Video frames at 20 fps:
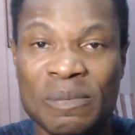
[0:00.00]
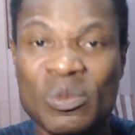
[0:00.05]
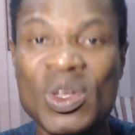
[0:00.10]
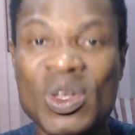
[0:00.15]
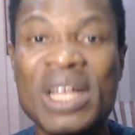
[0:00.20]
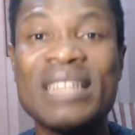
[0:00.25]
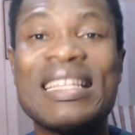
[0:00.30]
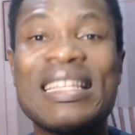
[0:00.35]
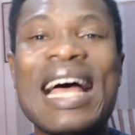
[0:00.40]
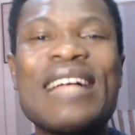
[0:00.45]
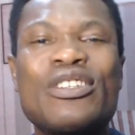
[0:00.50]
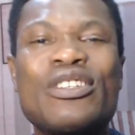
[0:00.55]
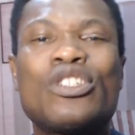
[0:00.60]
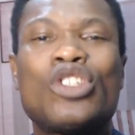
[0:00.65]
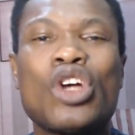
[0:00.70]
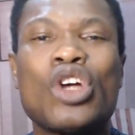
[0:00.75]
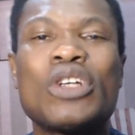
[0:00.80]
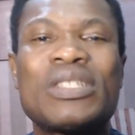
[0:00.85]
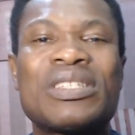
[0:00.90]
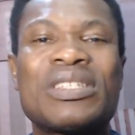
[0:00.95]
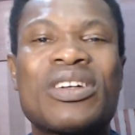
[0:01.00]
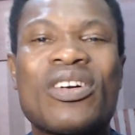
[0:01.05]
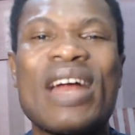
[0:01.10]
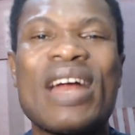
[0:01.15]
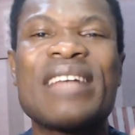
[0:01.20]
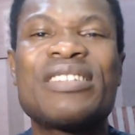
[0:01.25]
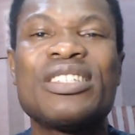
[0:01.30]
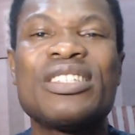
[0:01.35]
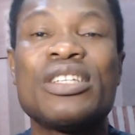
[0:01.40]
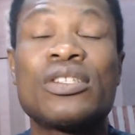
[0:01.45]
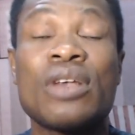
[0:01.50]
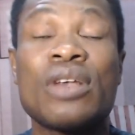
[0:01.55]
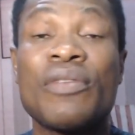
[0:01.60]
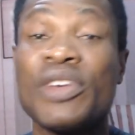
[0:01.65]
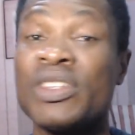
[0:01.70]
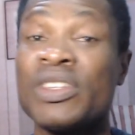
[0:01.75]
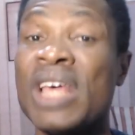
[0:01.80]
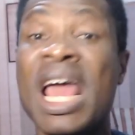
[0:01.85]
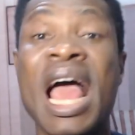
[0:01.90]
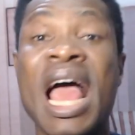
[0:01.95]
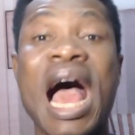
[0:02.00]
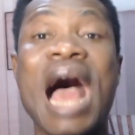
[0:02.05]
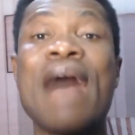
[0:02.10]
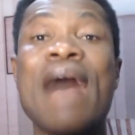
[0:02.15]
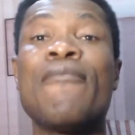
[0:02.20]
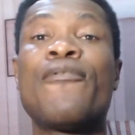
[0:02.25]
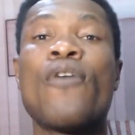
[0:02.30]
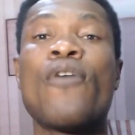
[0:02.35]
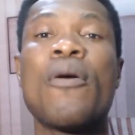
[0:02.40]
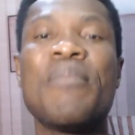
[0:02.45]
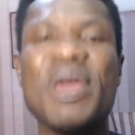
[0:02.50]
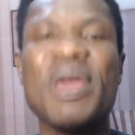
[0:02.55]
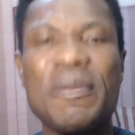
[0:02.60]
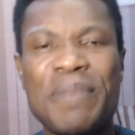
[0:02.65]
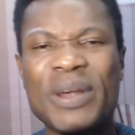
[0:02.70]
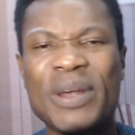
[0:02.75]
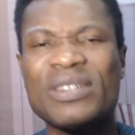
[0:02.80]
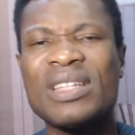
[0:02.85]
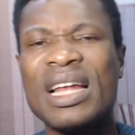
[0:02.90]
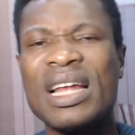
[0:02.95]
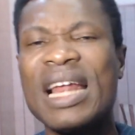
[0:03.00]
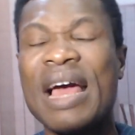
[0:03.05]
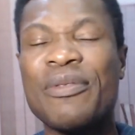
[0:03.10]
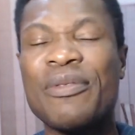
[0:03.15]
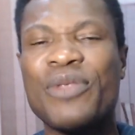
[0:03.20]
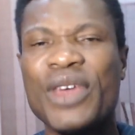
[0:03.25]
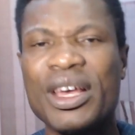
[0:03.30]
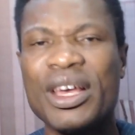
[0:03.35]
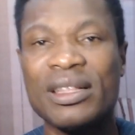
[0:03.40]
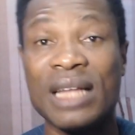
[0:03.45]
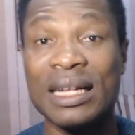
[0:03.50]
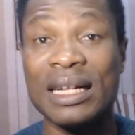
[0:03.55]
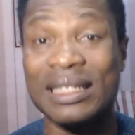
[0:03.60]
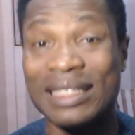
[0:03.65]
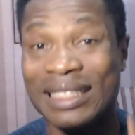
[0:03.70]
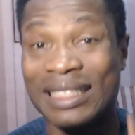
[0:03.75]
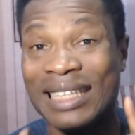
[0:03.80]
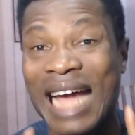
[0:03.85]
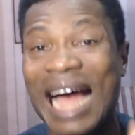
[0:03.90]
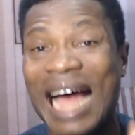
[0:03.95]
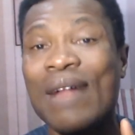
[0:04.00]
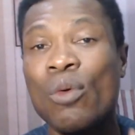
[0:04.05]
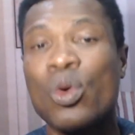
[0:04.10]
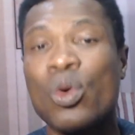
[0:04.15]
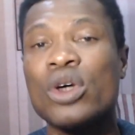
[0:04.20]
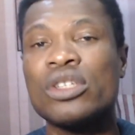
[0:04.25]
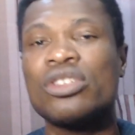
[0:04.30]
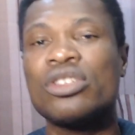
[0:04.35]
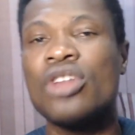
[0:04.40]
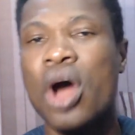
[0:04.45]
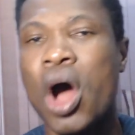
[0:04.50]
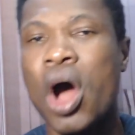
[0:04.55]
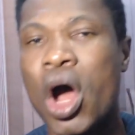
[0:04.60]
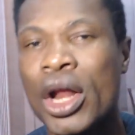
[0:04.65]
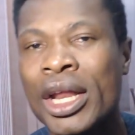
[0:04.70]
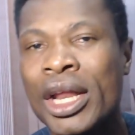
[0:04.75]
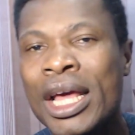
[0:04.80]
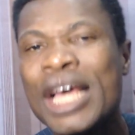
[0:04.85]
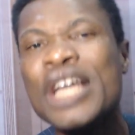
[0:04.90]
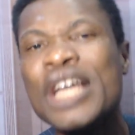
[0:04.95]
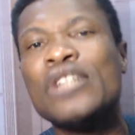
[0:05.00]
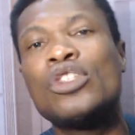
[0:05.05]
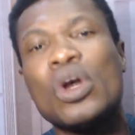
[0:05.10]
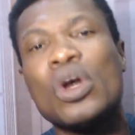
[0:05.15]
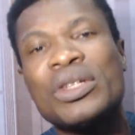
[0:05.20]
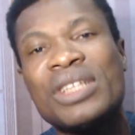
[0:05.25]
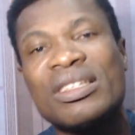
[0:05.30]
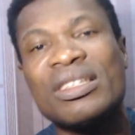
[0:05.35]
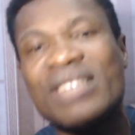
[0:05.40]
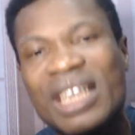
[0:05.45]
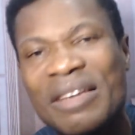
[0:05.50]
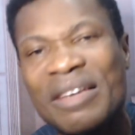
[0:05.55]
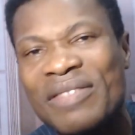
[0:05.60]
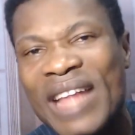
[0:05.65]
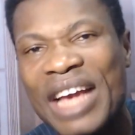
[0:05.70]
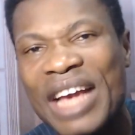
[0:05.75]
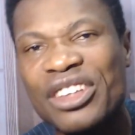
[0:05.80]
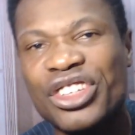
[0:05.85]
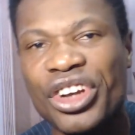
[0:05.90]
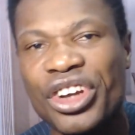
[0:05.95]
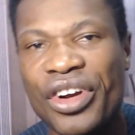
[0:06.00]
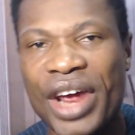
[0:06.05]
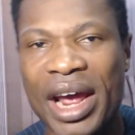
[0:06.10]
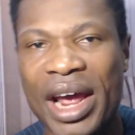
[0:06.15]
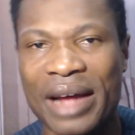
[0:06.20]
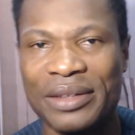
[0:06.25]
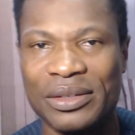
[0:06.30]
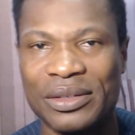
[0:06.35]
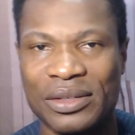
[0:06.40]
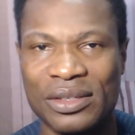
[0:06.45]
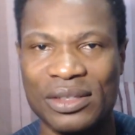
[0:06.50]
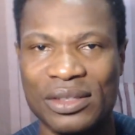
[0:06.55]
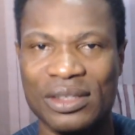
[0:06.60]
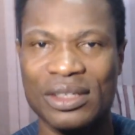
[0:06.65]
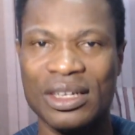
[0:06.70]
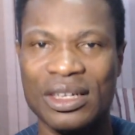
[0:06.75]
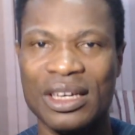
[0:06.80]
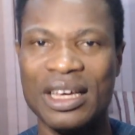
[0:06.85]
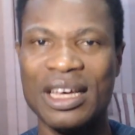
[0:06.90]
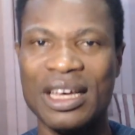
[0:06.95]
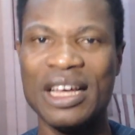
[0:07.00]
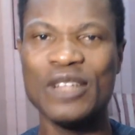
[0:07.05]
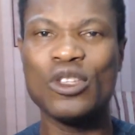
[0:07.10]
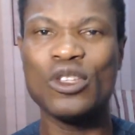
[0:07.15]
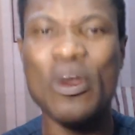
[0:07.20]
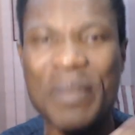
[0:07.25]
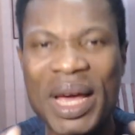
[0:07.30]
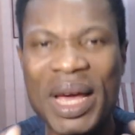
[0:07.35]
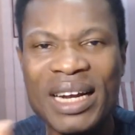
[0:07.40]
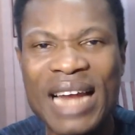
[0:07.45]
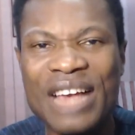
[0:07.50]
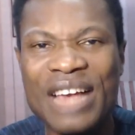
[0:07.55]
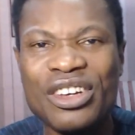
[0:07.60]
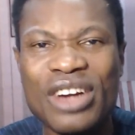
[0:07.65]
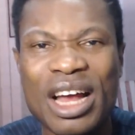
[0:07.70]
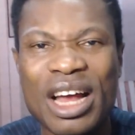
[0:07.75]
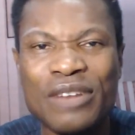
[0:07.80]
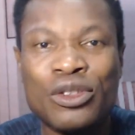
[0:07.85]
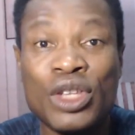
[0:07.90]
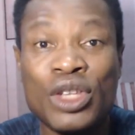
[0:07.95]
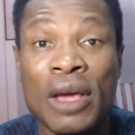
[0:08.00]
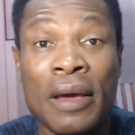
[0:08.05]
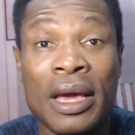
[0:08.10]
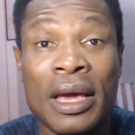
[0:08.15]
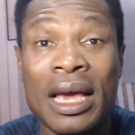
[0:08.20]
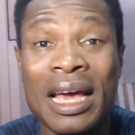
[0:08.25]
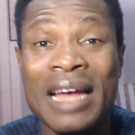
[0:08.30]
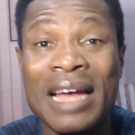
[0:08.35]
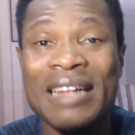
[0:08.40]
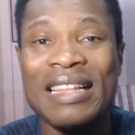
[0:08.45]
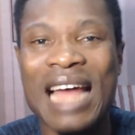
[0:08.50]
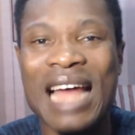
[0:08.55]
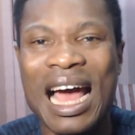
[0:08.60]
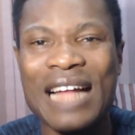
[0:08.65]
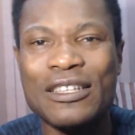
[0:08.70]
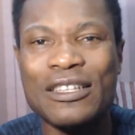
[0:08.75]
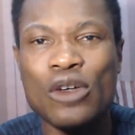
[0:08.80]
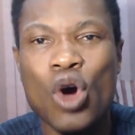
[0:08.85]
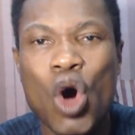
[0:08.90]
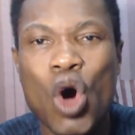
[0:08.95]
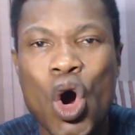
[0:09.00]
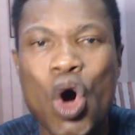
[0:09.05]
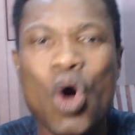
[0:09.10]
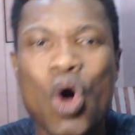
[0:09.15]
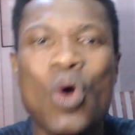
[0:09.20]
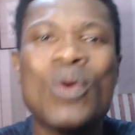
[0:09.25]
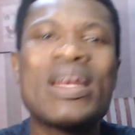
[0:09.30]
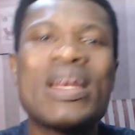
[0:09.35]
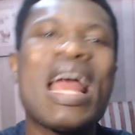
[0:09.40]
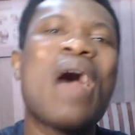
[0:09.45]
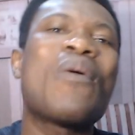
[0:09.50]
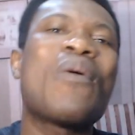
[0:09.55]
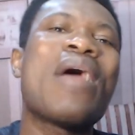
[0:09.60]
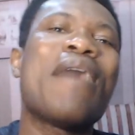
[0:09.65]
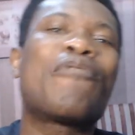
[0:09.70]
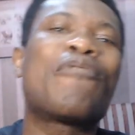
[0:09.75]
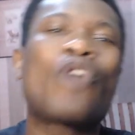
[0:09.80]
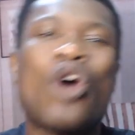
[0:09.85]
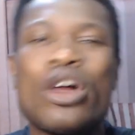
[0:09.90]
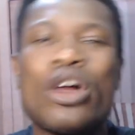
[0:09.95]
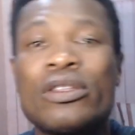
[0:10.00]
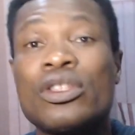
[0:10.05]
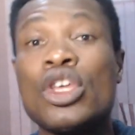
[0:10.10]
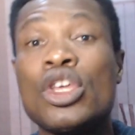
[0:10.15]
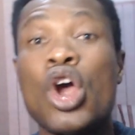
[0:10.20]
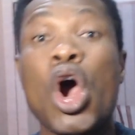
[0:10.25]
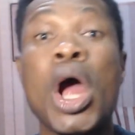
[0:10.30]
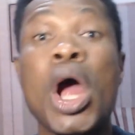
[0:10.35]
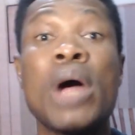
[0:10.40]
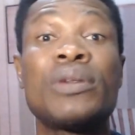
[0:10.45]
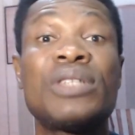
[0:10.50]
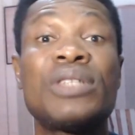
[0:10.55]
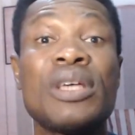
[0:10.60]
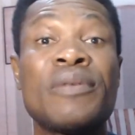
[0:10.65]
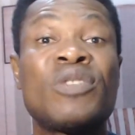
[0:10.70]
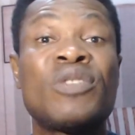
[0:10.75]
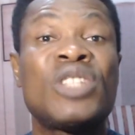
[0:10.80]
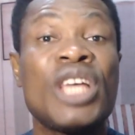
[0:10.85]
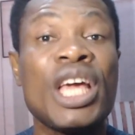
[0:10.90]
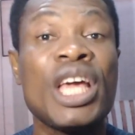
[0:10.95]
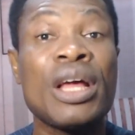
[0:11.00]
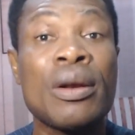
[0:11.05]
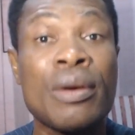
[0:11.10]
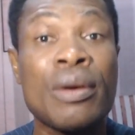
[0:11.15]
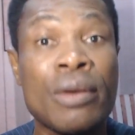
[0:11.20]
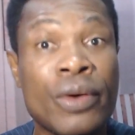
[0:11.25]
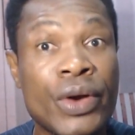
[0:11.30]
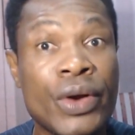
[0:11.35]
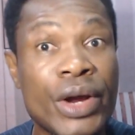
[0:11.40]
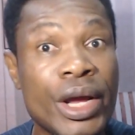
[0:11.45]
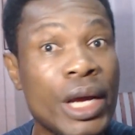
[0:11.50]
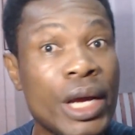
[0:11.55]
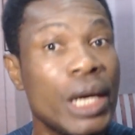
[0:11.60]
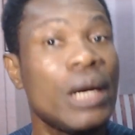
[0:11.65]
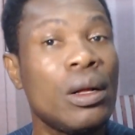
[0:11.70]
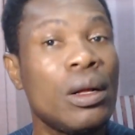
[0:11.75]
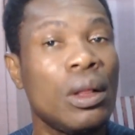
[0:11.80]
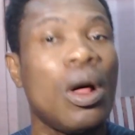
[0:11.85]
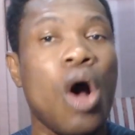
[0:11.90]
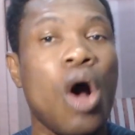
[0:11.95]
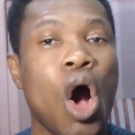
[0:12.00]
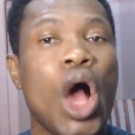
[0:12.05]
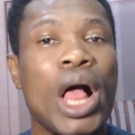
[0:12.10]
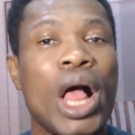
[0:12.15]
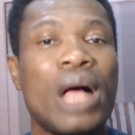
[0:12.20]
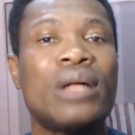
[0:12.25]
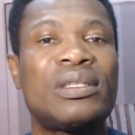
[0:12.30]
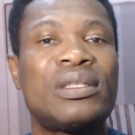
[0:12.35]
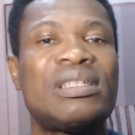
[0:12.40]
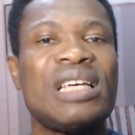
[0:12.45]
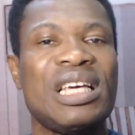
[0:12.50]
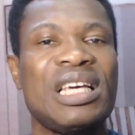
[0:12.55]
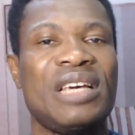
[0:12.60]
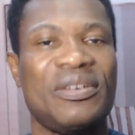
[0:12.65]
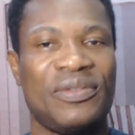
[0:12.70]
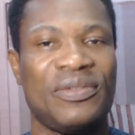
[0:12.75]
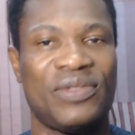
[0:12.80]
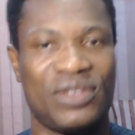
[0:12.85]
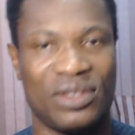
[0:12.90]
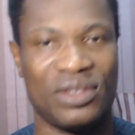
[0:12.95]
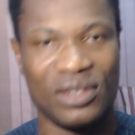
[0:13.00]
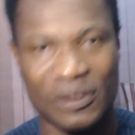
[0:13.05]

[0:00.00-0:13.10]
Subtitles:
That's just scratching the surface. And for me personally, I think that was done to deceive Nigerians, to make Nigerians think that, oh, now we have caught the oil thieves. The real oil thieves